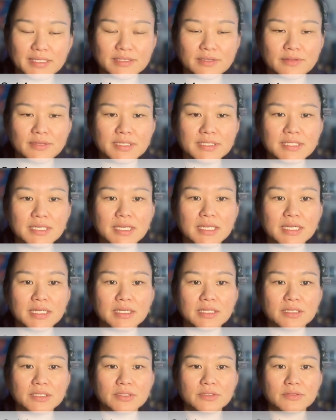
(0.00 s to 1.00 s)
So this can
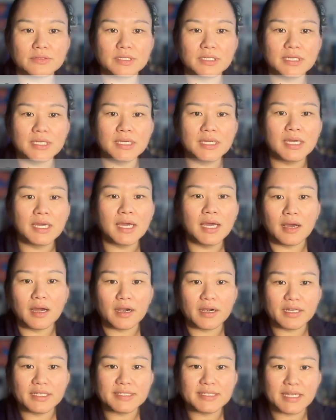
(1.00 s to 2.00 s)
include
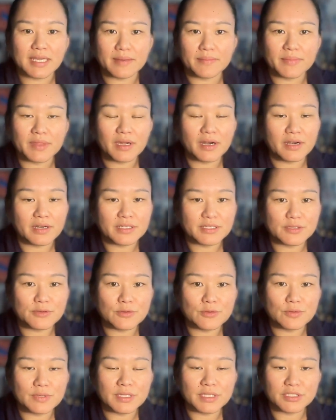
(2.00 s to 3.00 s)
artist name, the artist
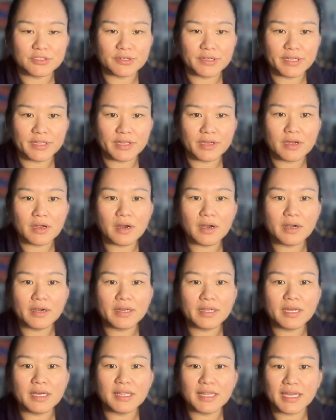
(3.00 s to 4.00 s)
who illustrated the
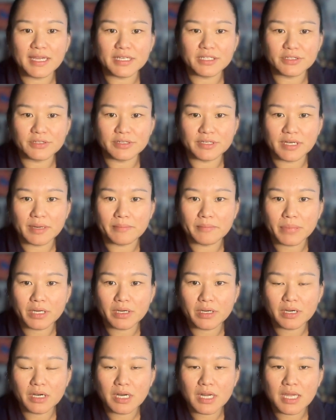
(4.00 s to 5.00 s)
card, collector
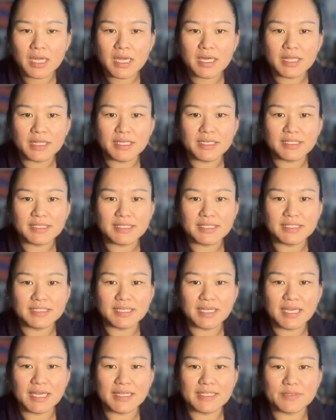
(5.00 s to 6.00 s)
number. This
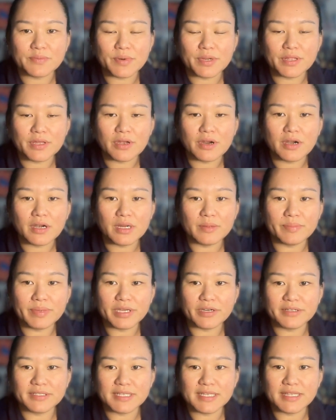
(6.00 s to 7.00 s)
indicates where the card
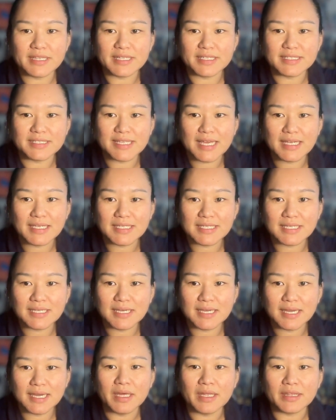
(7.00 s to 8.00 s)
appears in the set.
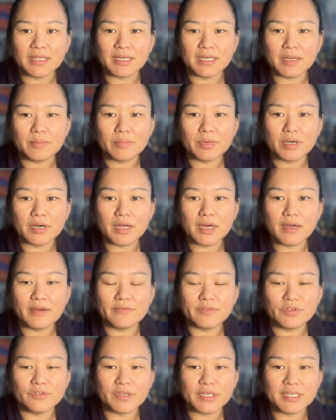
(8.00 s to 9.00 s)
The number
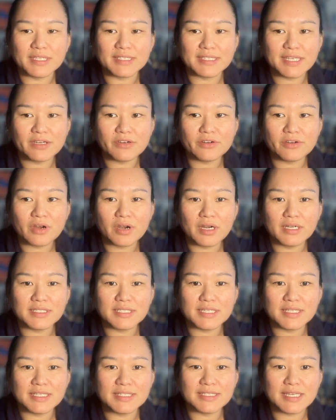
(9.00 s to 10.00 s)
of unique standard cards
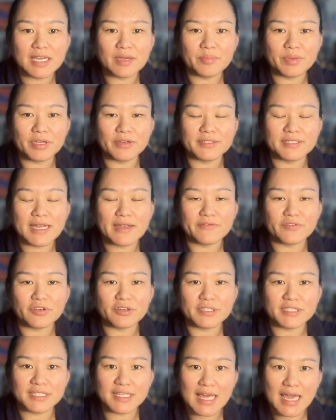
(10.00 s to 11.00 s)
in the set appears after a
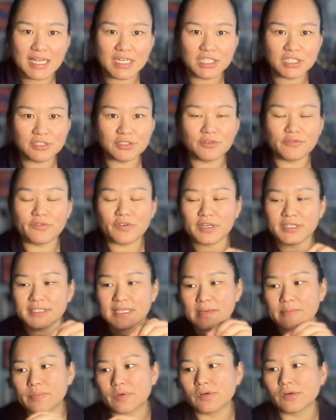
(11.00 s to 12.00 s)
slash. So for
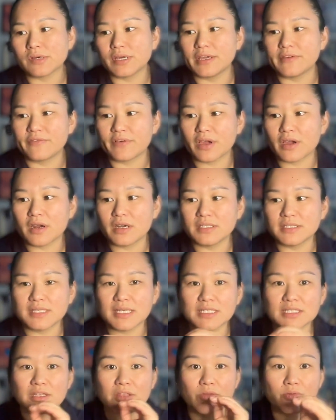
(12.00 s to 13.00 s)
example, if a card
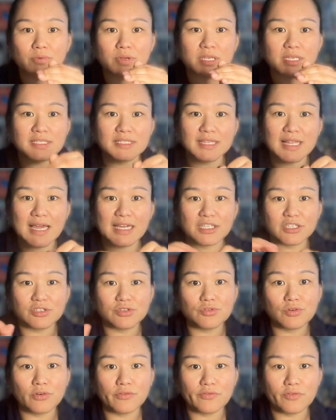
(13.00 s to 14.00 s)
says
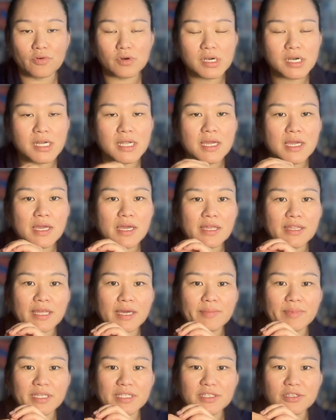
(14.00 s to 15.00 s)
3/204,
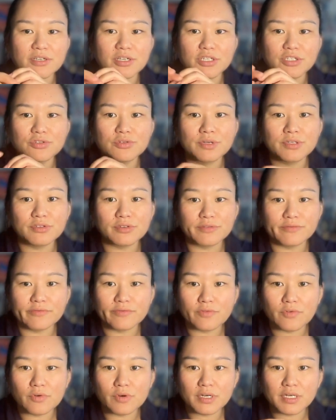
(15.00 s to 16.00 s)
that means there are
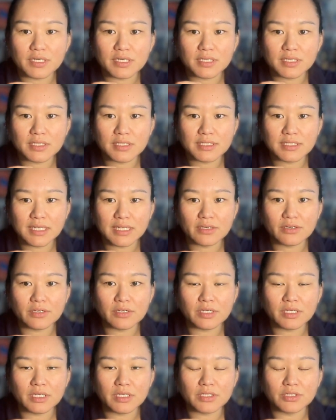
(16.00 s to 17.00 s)
204
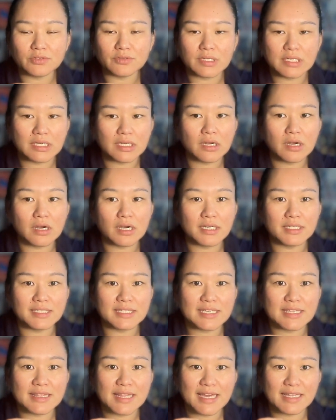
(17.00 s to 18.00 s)
standard unique cards
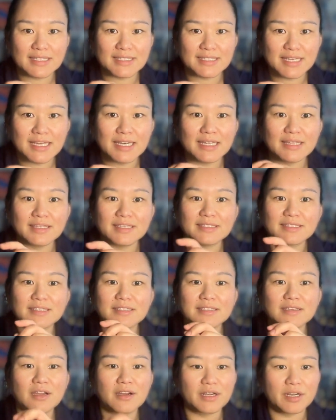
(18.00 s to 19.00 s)
in that set, and this
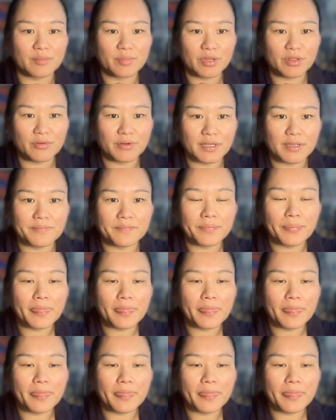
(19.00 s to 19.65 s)
is card number 3.